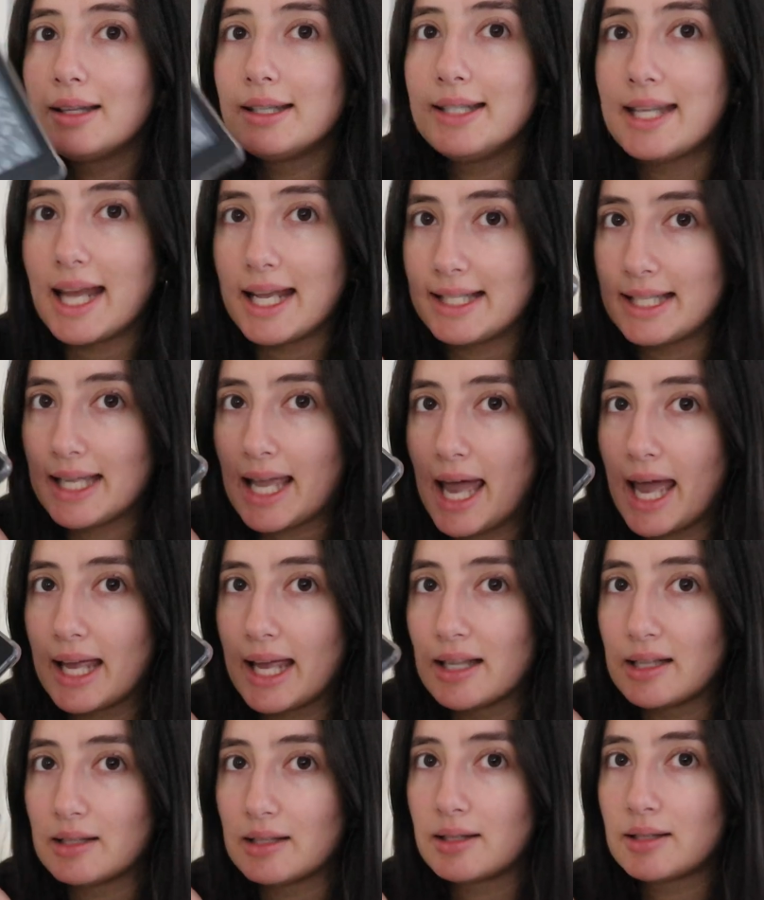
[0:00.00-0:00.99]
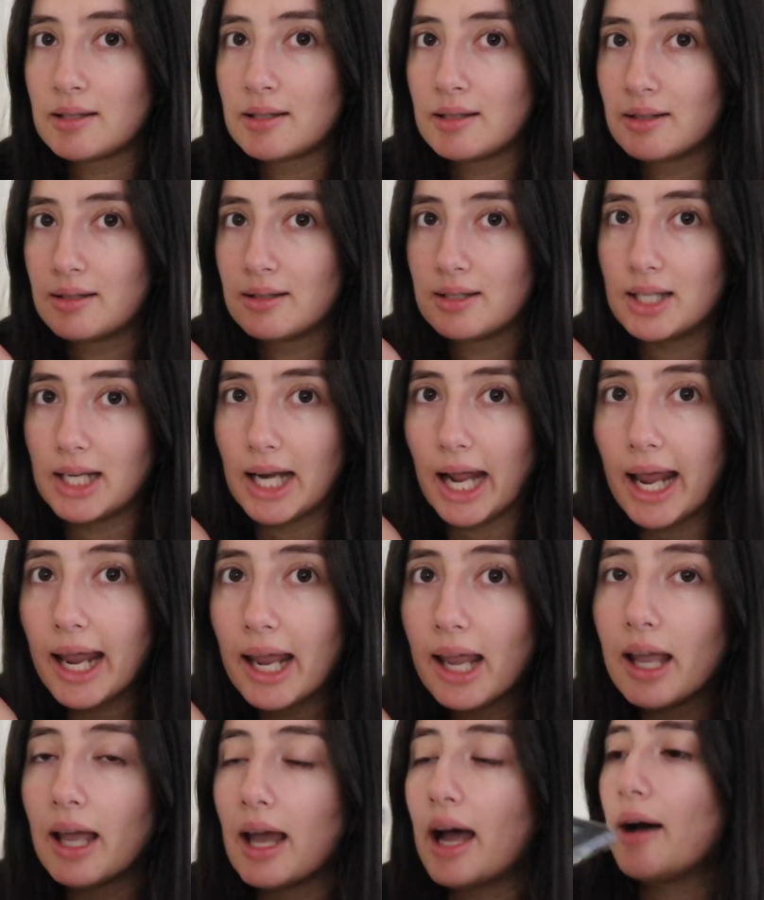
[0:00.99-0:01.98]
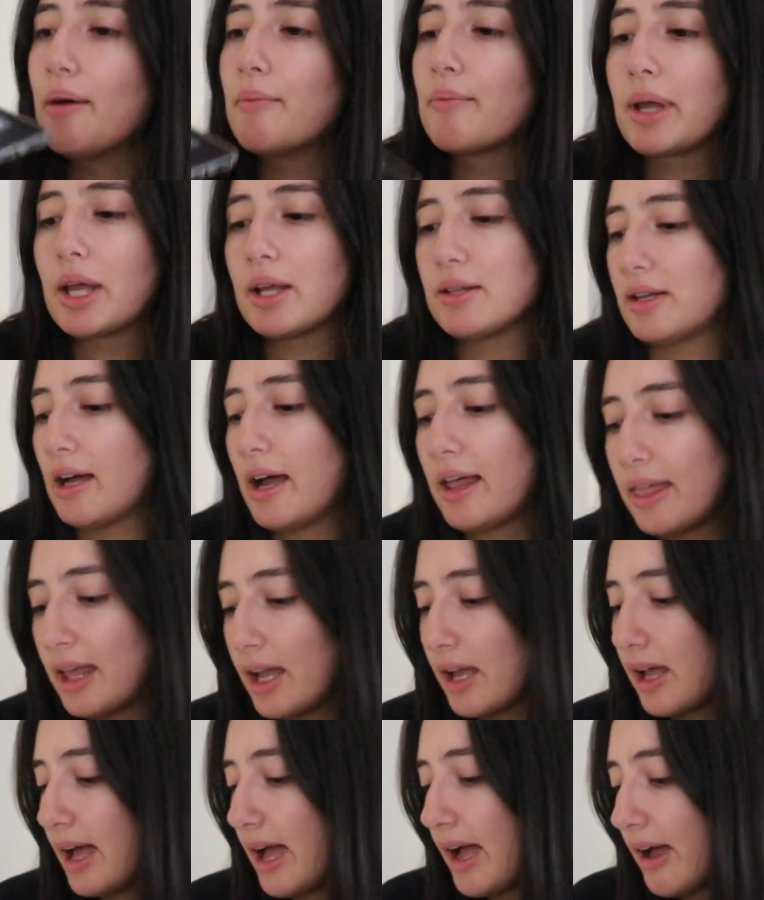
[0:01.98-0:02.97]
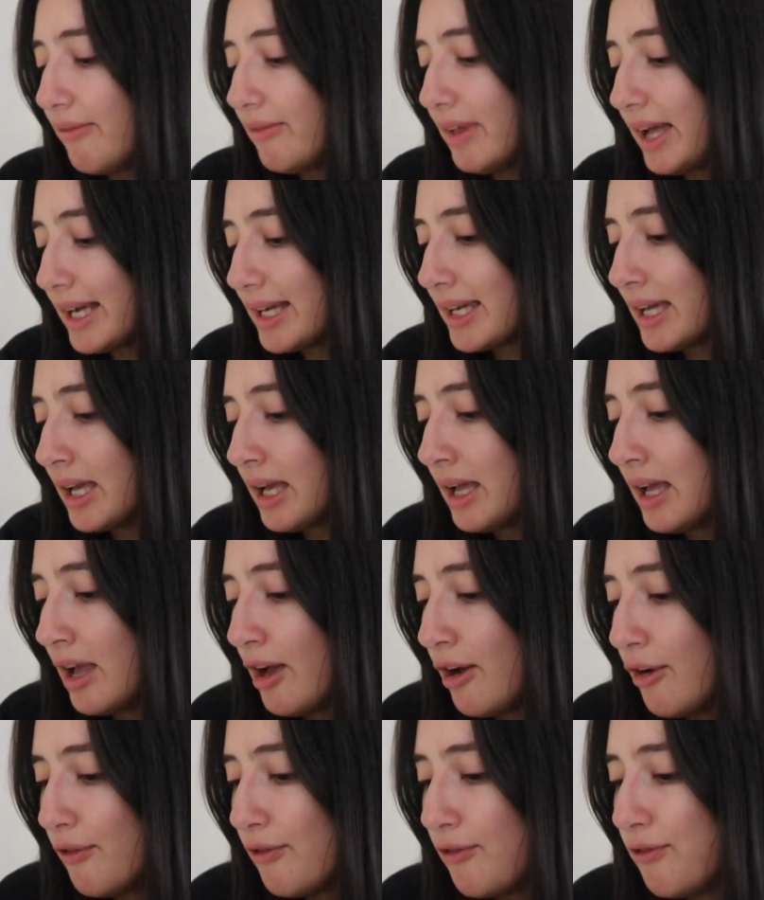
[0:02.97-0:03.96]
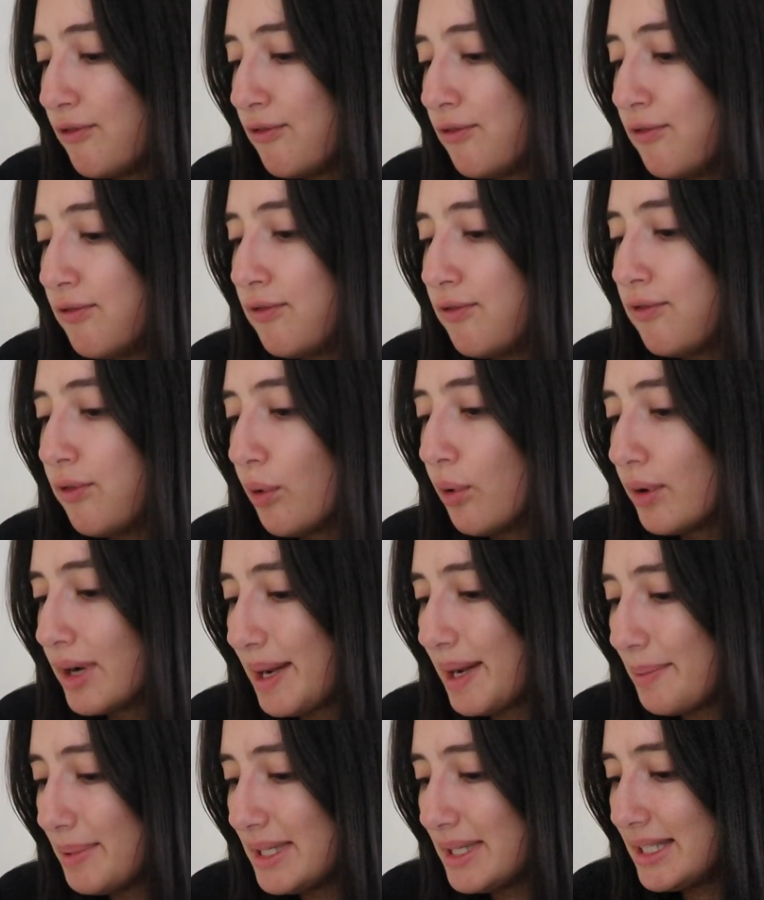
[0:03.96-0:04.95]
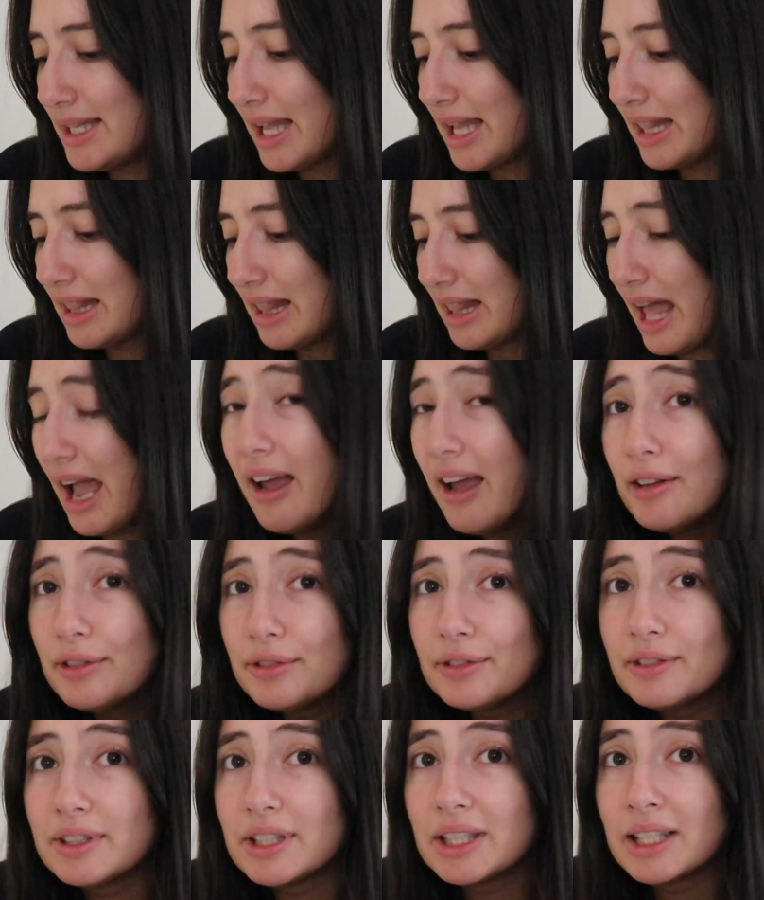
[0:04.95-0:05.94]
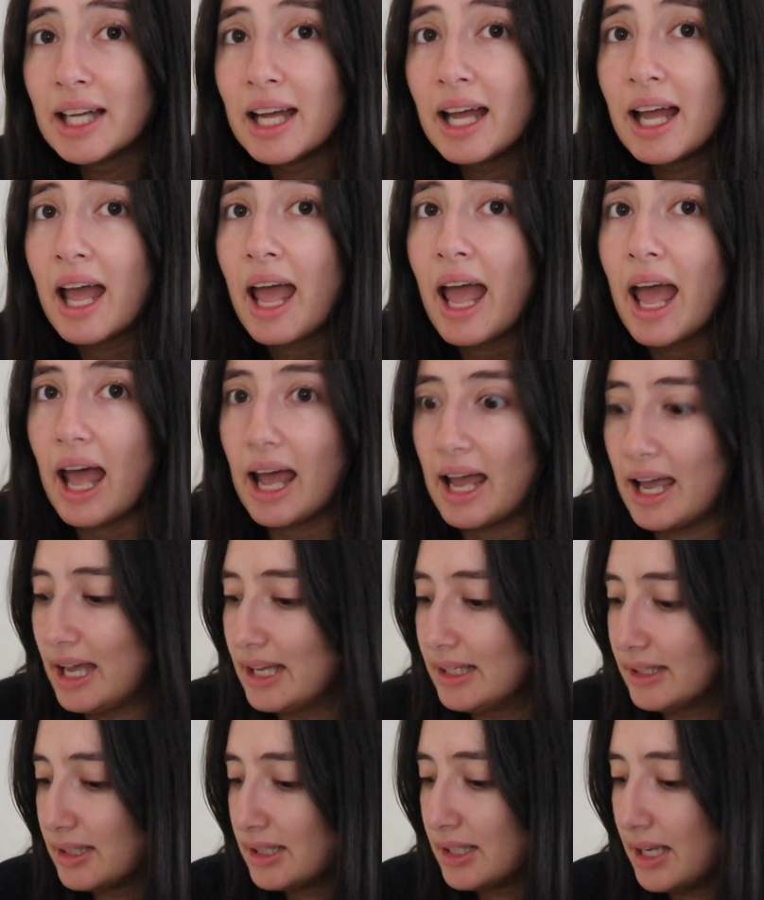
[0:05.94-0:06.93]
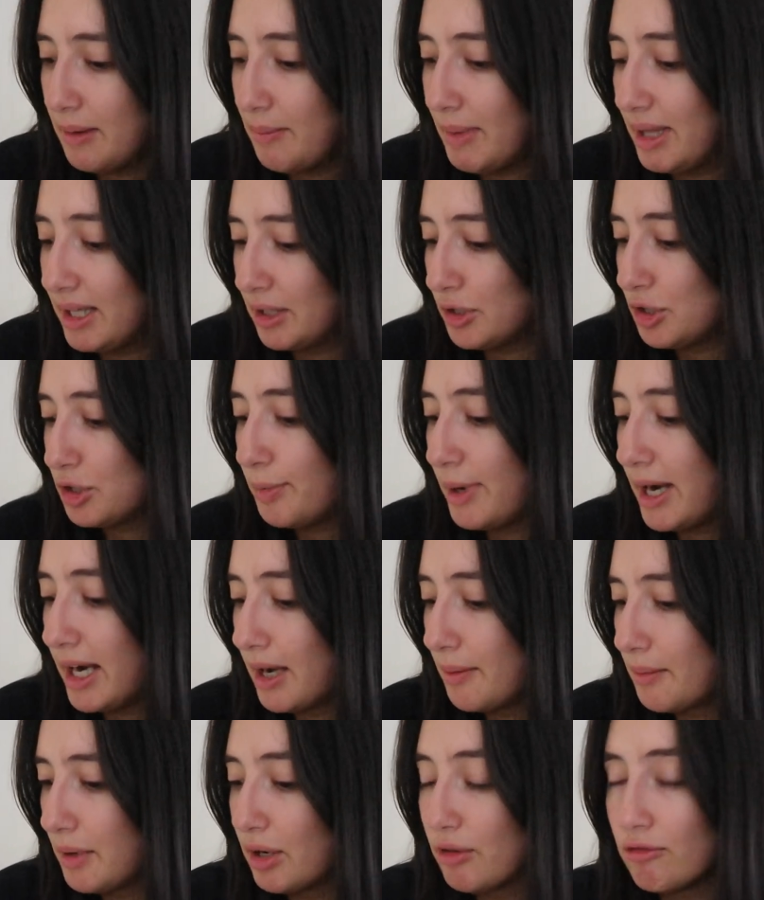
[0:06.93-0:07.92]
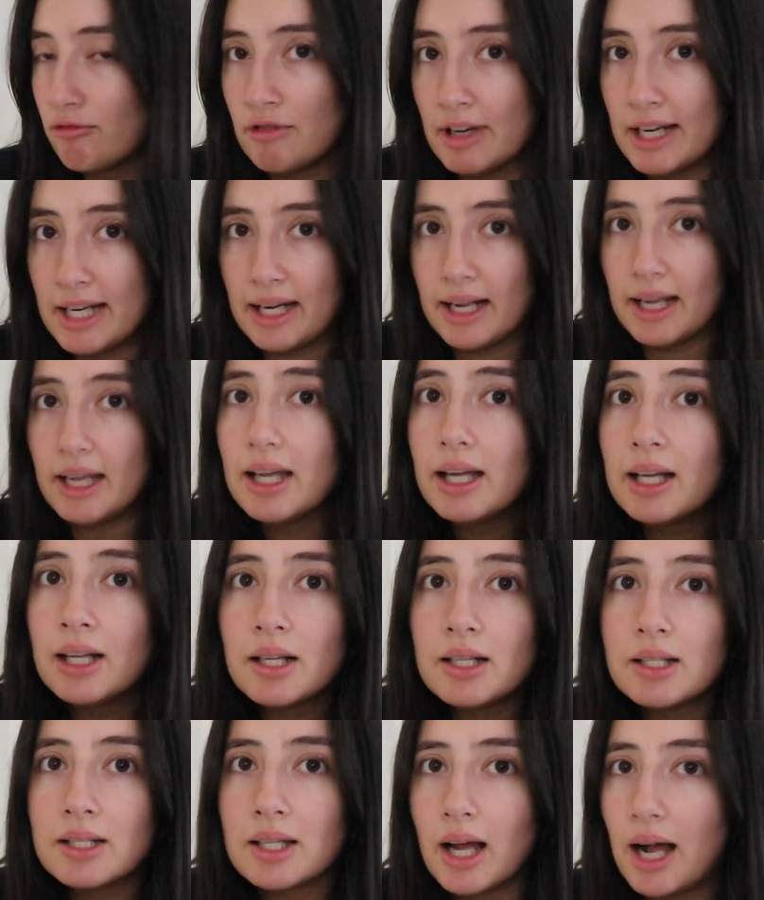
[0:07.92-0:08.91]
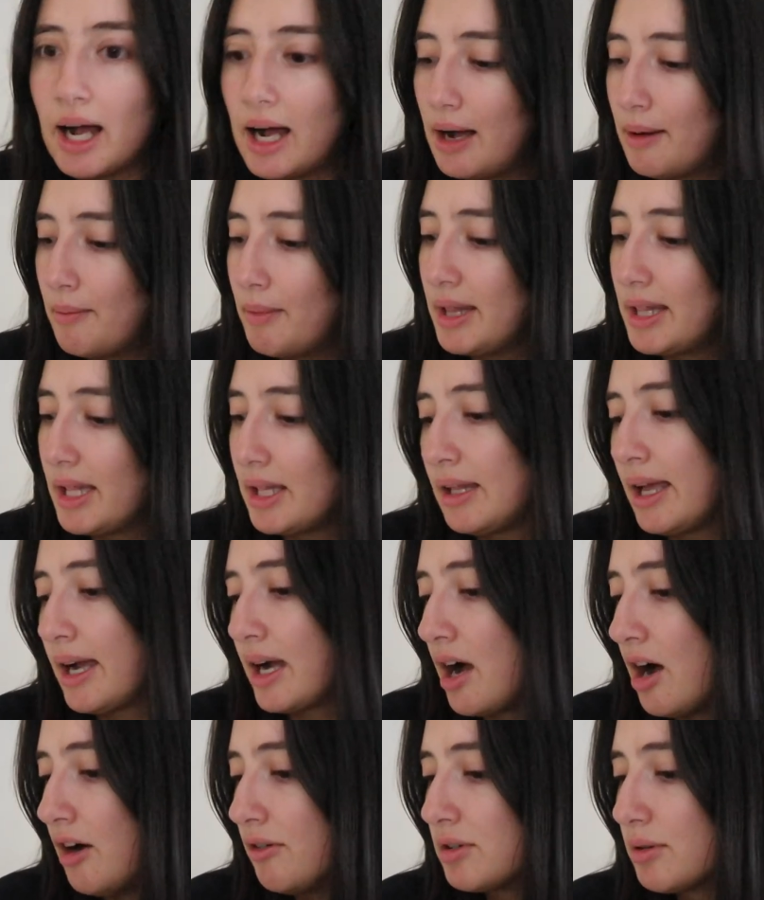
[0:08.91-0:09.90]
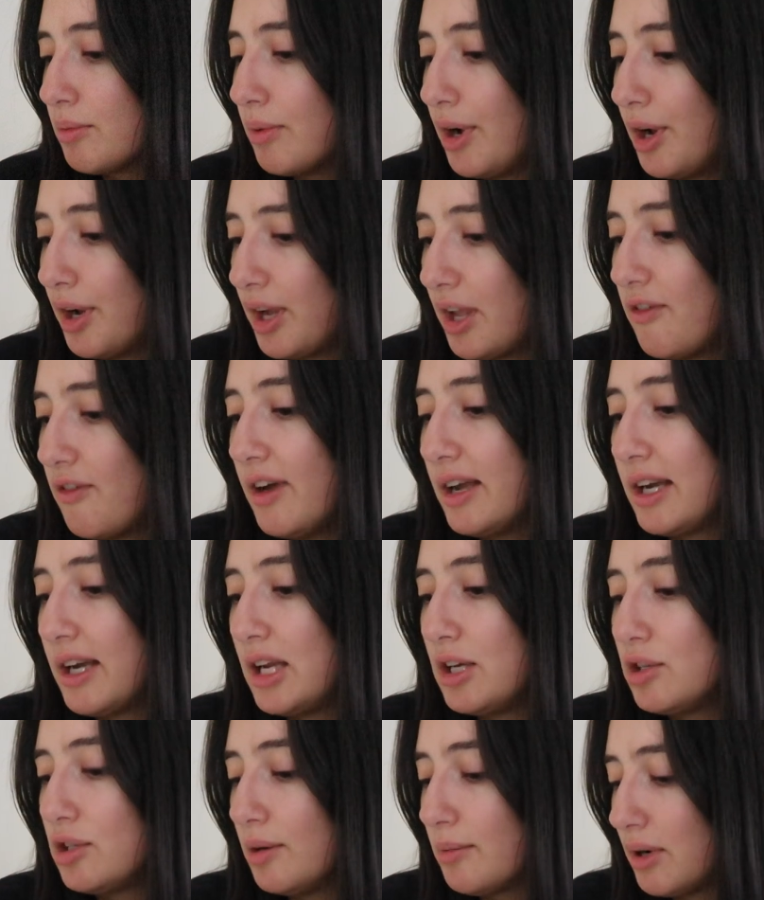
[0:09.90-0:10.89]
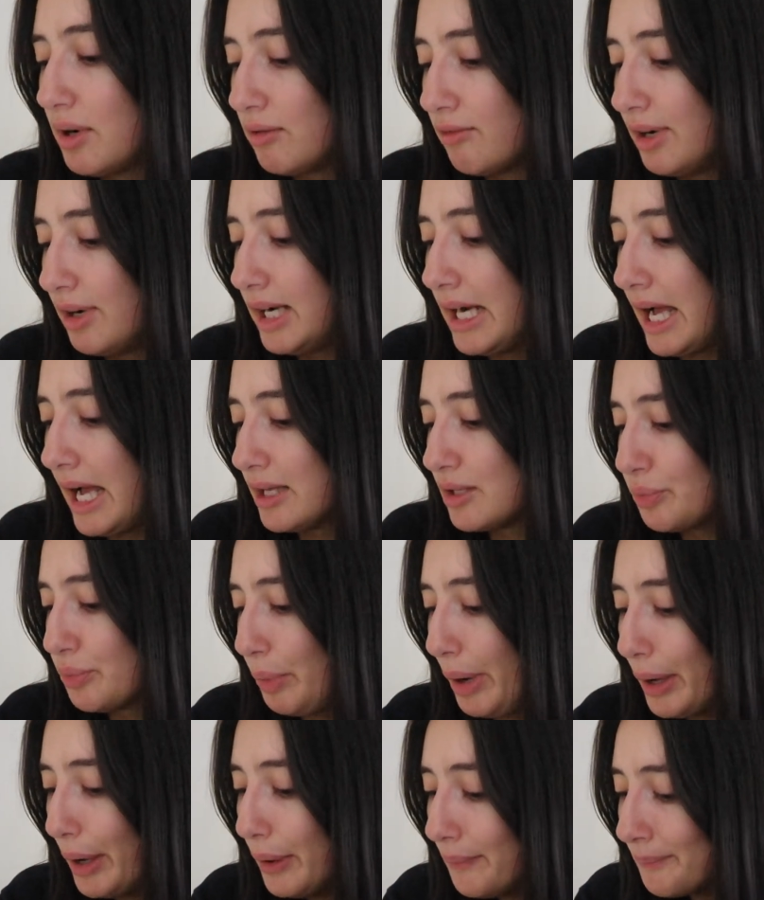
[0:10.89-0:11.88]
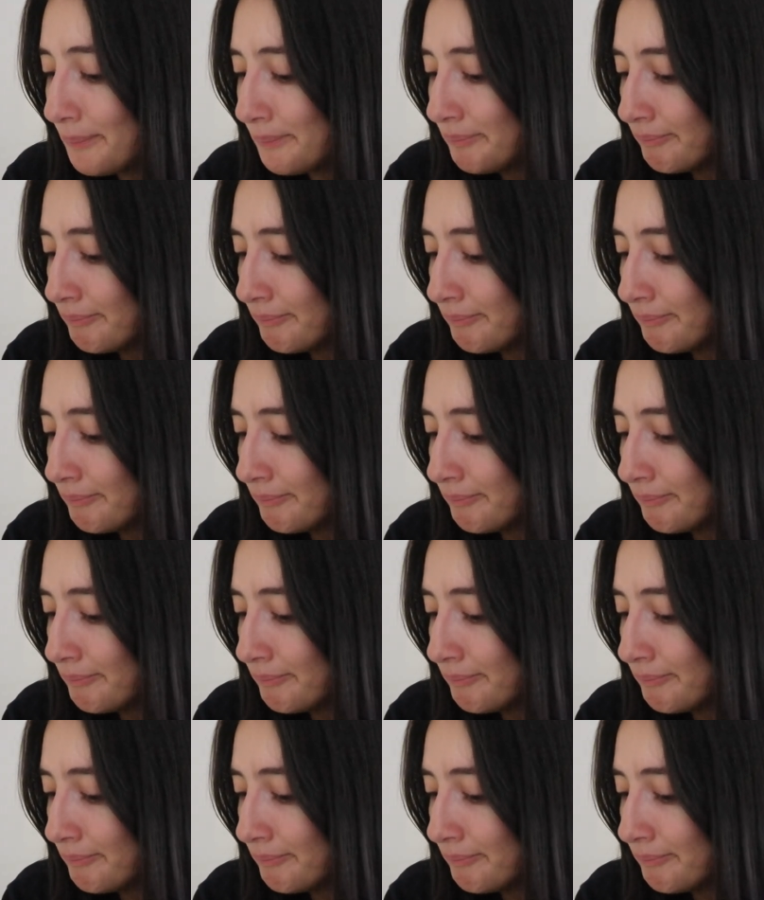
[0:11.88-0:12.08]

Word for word: Daisy Haites today um, because I think I have like 40% left. And in my lunch break, I'm gonna read it. Um, and then like after work, if I need to, I'm gonna read it as well.